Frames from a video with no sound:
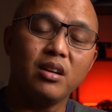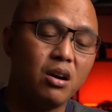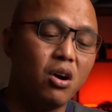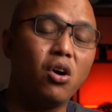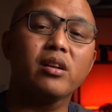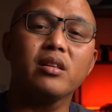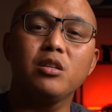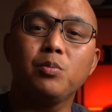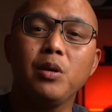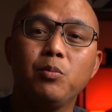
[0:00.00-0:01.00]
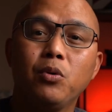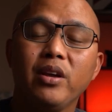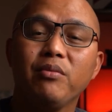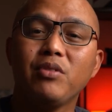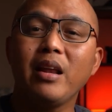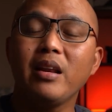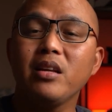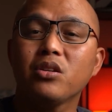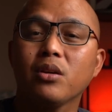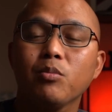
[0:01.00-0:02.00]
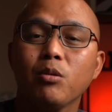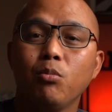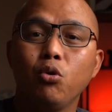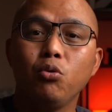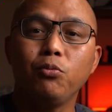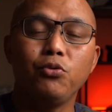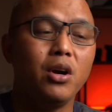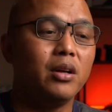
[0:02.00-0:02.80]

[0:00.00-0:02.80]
All of these people, if they need something moved,